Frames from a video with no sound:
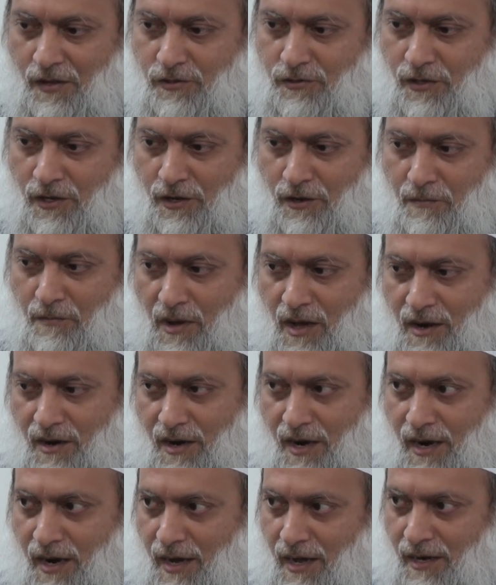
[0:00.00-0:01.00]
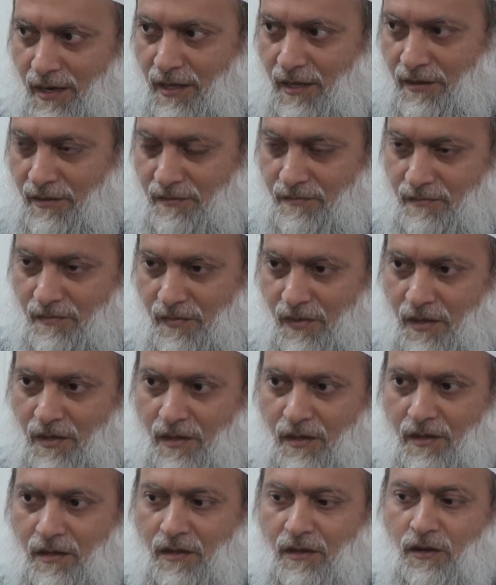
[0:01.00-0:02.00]
So here, Marra'ani
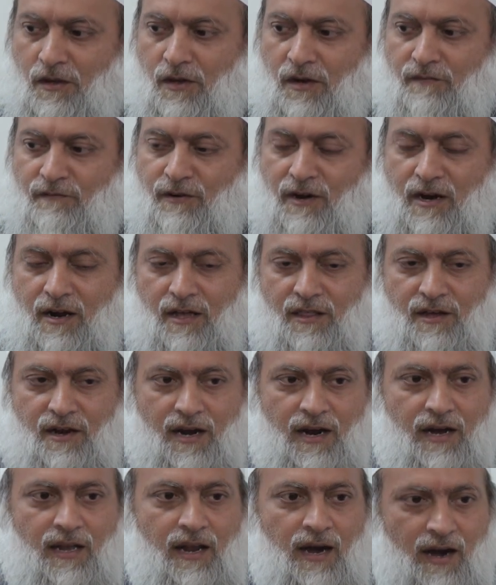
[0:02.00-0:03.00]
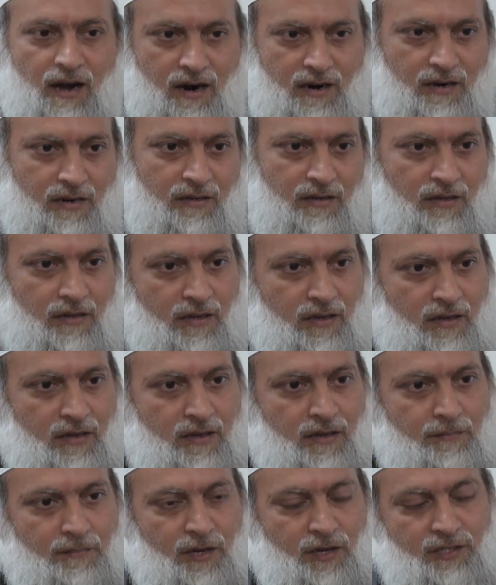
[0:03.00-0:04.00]
faqad ra'a al-haq.
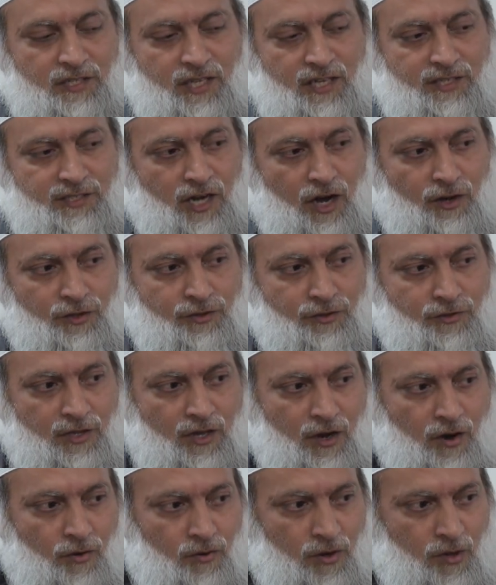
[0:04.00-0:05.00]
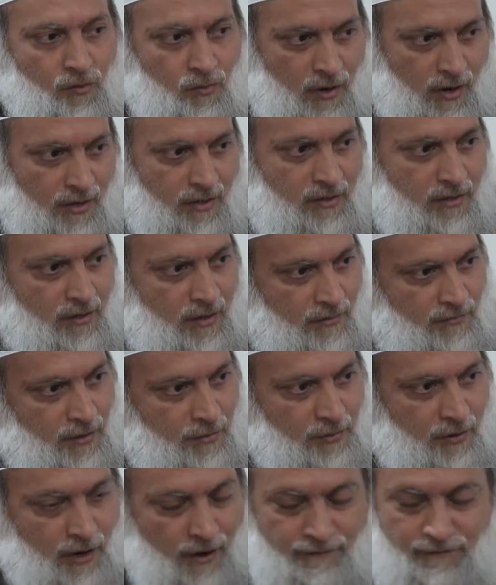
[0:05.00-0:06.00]
Because he's also the only one of
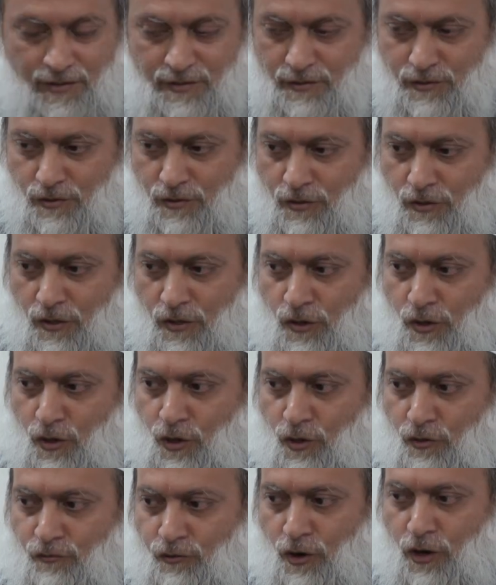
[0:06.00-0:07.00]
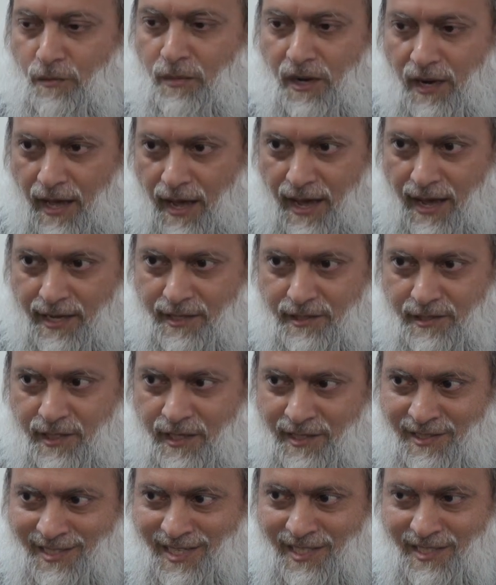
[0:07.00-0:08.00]
the prophets who verbalized
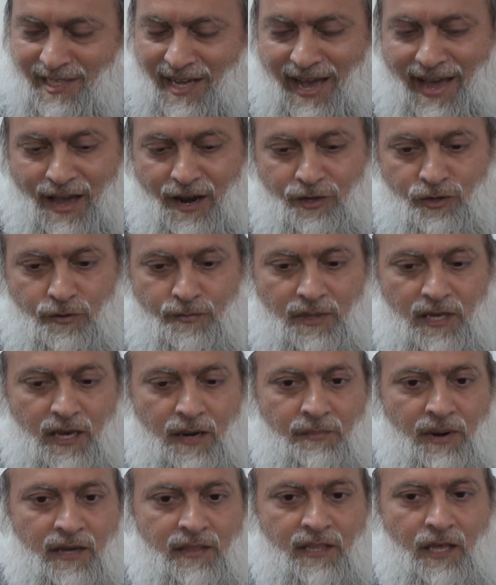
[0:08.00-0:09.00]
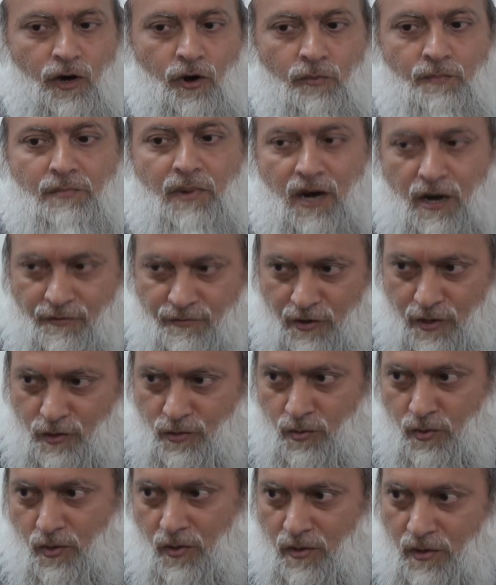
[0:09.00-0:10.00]
his desire to be among the Ummah of
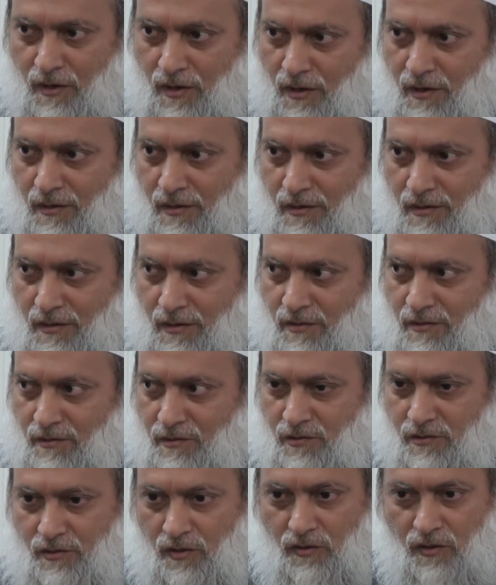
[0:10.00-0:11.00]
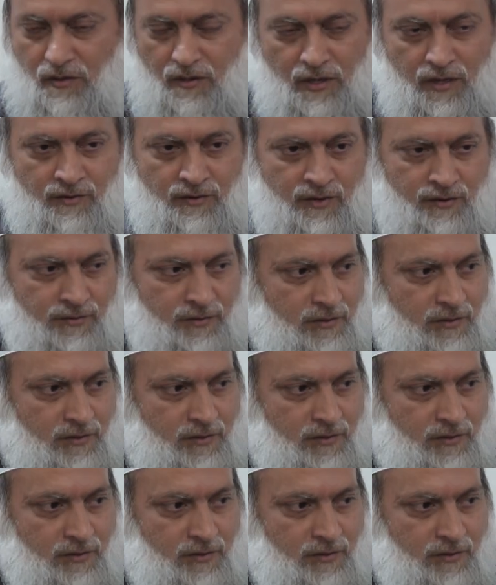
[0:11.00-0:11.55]
Rasulullah. Sallallahu alayhi wa sallam.